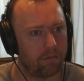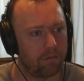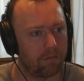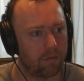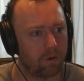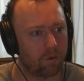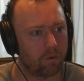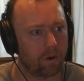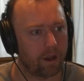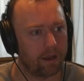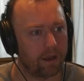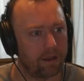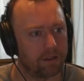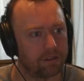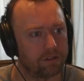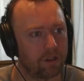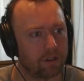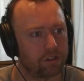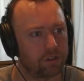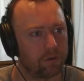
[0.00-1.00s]
and
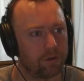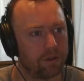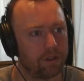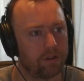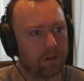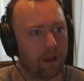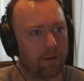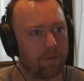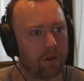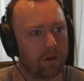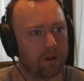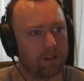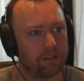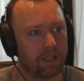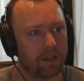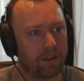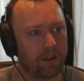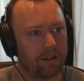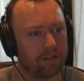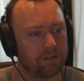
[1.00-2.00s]
it's not showing the time there because
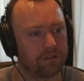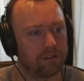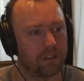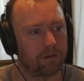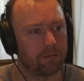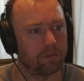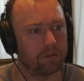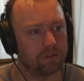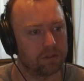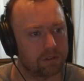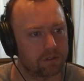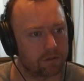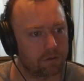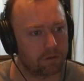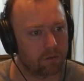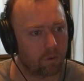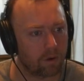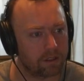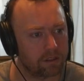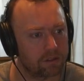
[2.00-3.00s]
8,000 samples is
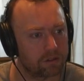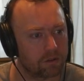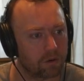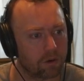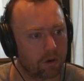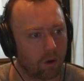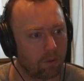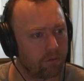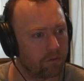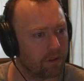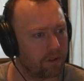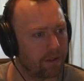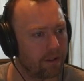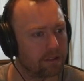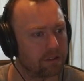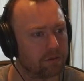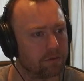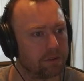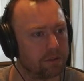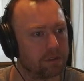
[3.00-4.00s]
quite short. Hopefully
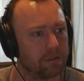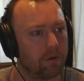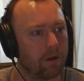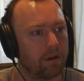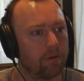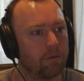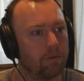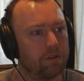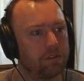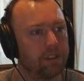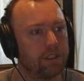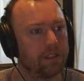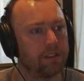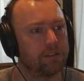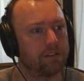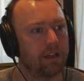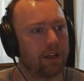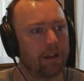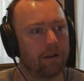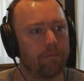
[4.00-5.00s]
that's the reason why. We'll see in a
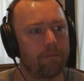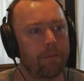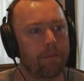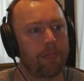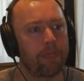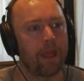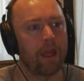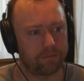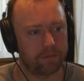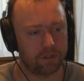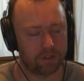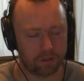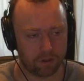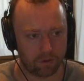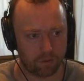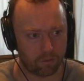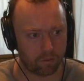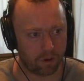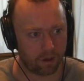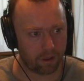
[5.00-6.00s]
second.
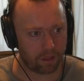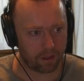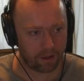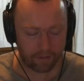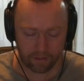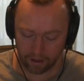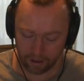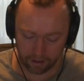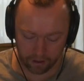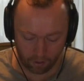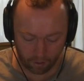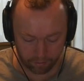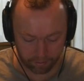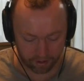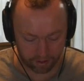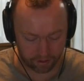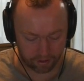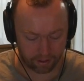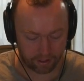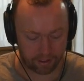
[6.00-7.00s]
So one thing that I know I'm
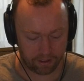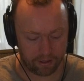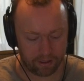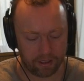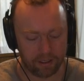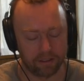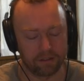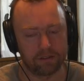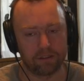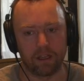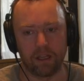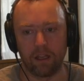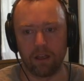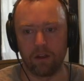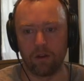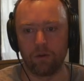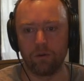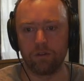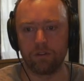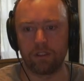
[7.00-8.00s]
going to need is an
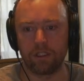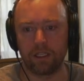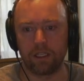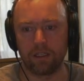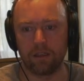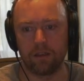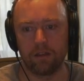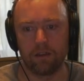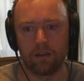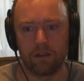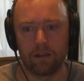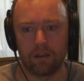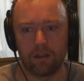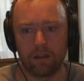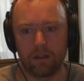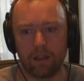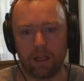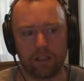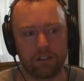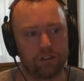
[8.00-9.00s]
Uzi
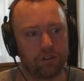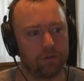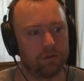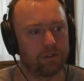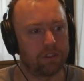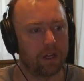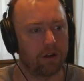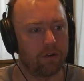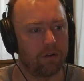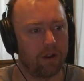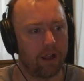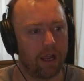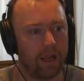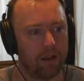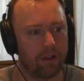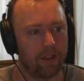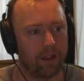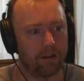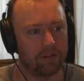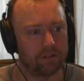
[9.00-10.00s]
that shoots out
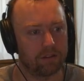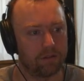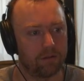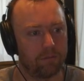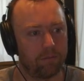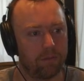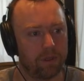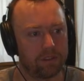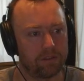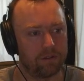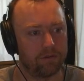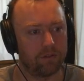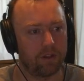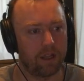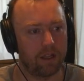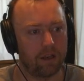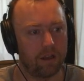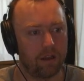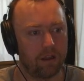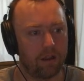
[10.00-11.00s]
8,000 bits of
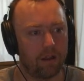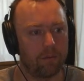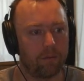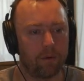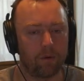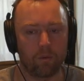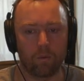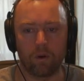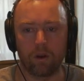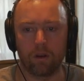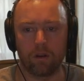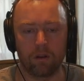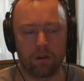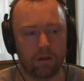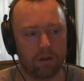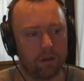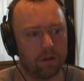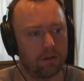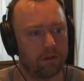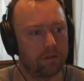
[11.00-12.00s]
data. I'm going to want it
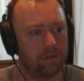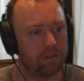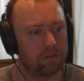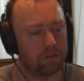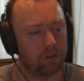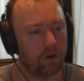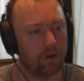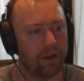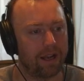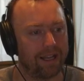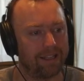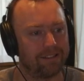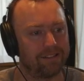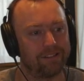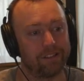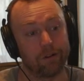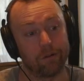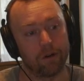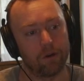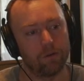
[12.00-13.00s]
to start at
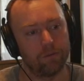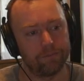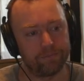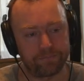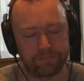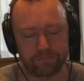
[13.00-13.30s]
0.